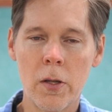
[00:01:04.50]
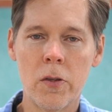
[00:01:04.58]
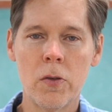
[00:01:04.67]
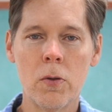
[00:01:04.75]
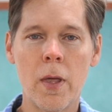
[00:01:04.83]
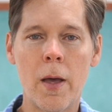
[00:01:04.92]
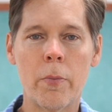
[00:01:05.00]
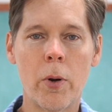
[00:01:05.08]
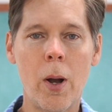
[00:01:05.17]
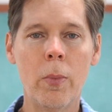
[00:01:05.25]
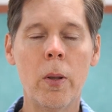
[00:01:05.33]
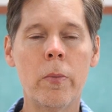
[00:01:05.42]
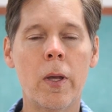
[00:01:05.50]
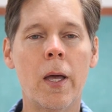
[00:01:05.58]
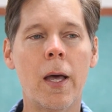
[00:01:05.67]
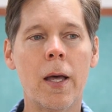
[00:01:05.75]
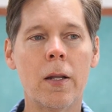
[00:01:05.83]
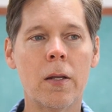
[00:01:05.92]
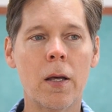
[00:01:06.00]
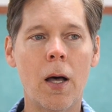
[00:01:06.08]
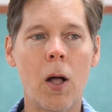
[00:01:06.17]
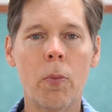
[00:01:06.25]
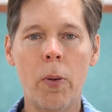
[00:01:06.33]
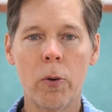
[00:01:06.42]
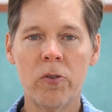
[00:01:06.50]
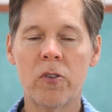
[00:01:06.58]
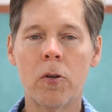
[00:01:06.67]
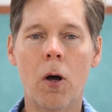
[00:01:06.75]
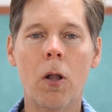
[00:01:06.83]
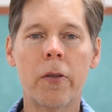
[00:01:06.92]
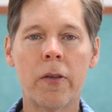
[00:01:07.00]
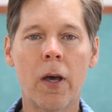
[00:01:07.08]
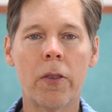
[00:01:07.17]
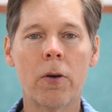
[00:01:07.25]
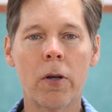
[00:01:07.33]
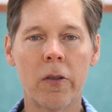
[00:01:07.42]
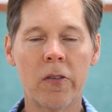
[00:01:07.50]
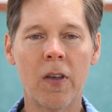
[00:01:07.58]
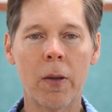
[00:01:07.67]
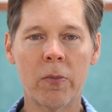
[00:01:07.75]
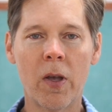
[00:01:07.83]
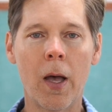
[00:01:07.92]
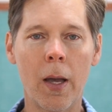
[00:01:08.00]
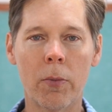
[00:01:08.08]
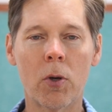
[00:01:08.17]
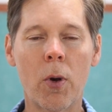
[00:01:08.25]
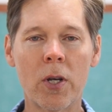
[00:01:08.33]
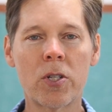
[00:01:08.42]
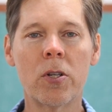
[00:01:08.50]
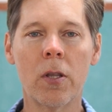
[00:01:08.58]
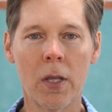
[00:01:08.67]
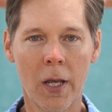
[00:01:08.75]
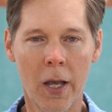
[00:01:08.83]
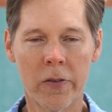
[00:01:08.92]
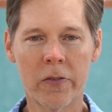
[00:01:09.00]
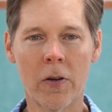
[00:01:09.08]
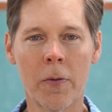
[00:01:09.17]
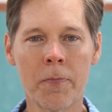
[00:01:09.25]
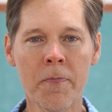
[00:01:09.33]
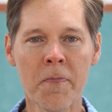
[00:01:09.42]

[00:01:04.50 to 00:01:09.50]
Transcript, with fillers: to that problem and uh, I'll post it all together at the same time, the question and the answer.